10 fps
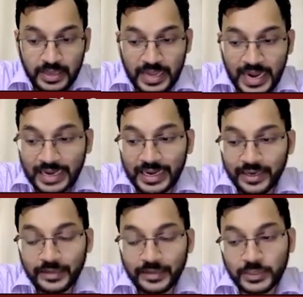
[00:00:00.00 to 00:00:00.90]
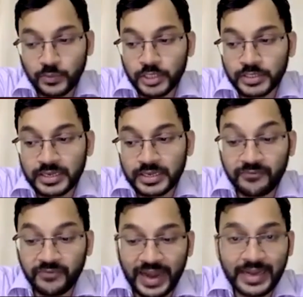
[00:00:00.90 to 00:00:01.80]
And later this was
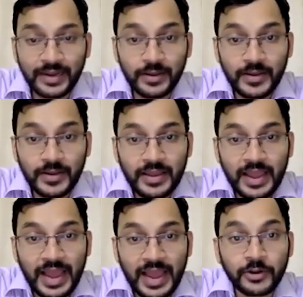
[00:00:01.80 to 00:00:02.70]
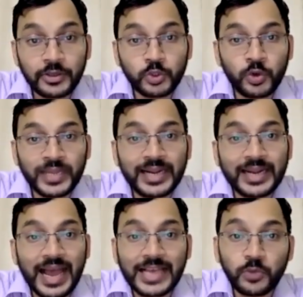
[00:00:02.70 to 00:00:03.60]
refined, and it was told that it
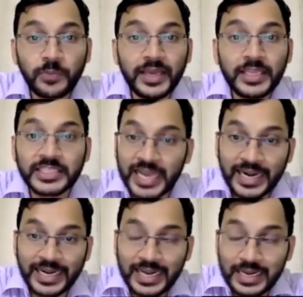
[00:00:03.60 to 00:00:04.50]
has to be a genetic